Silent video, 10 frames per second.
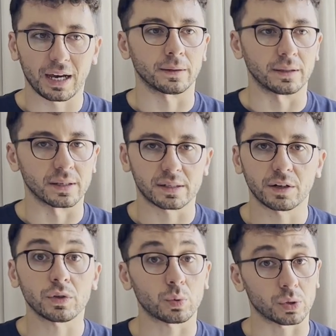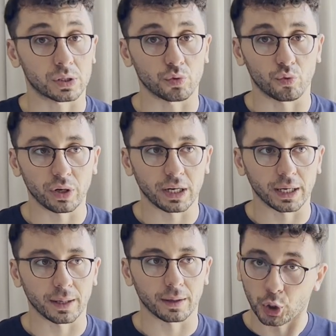the service was
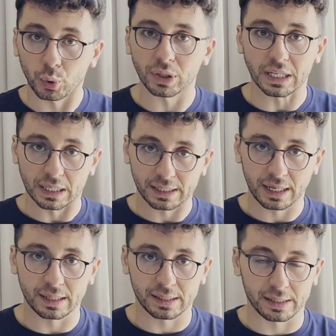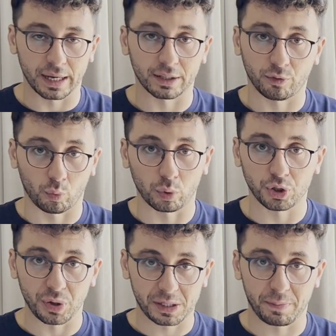really good in the sense that for what you
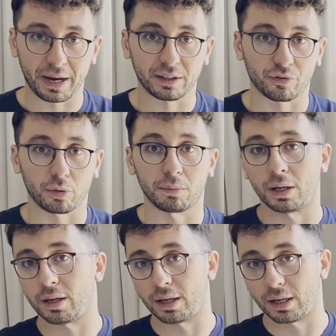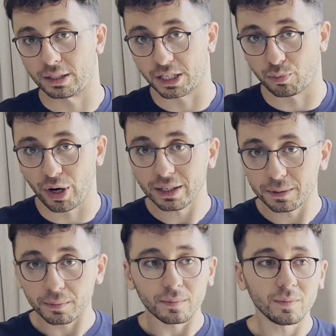expect from this brand,
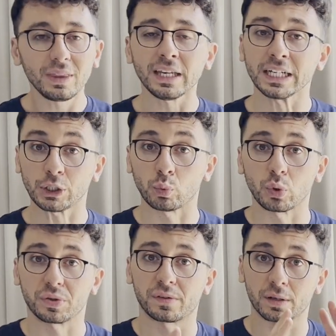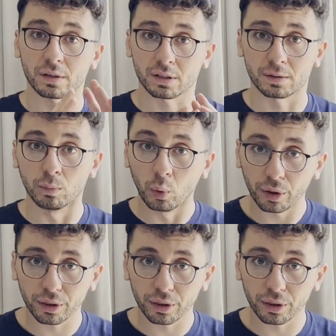it was smooth.